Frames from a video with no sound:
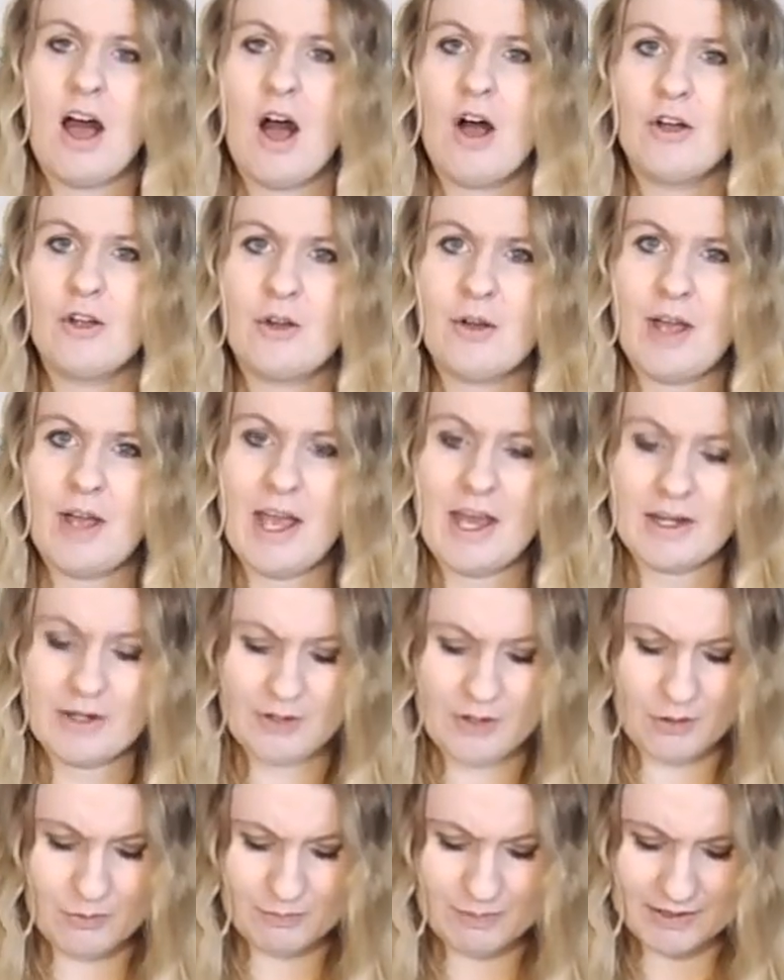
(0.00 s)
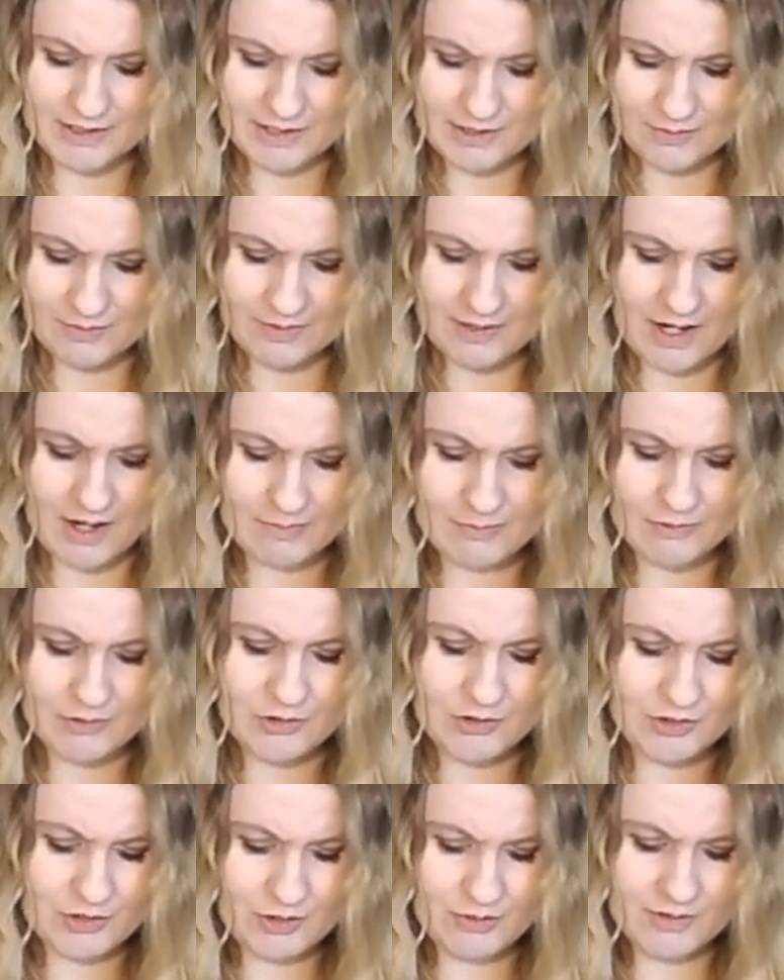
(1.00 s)
I'll go ahead and open this one up and
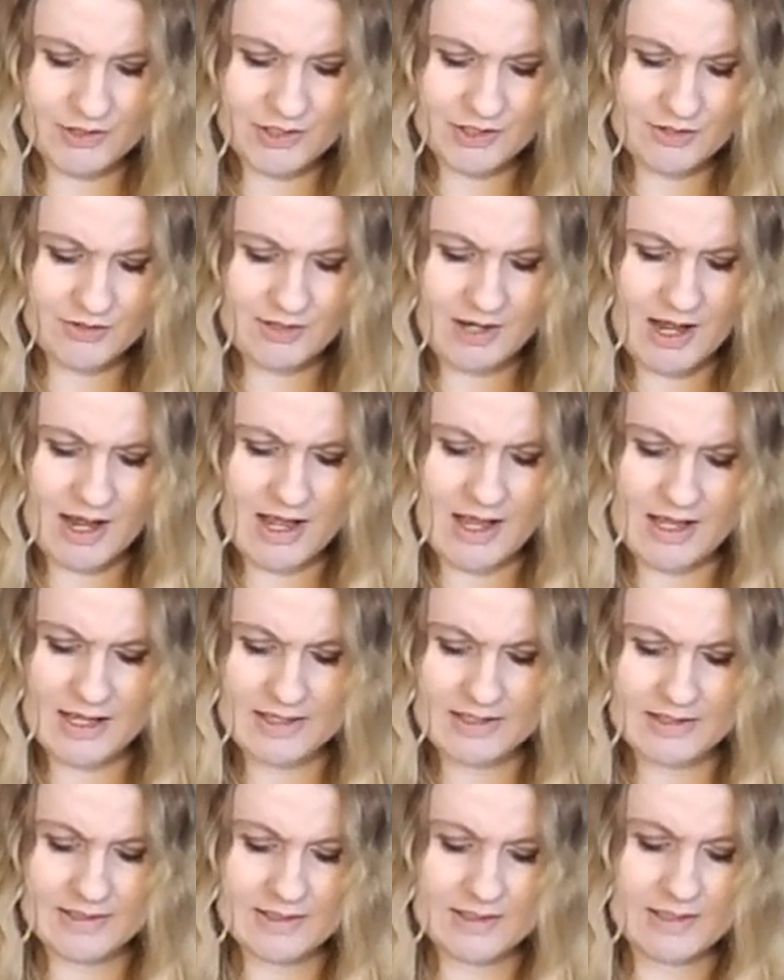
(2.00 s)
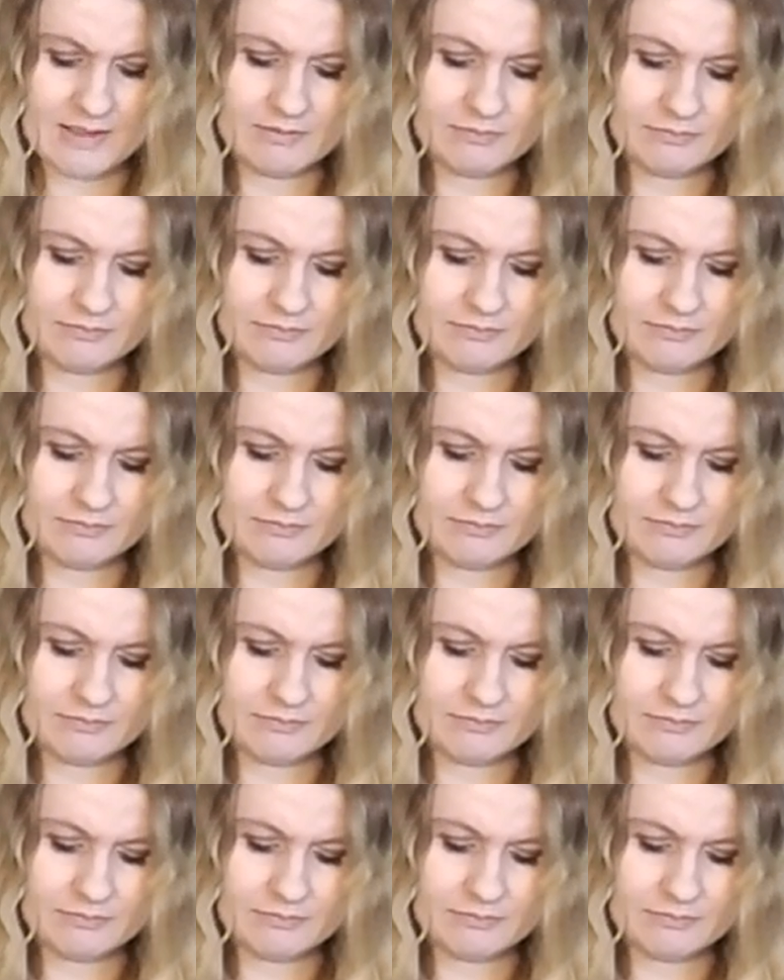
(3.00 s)
show it to you guys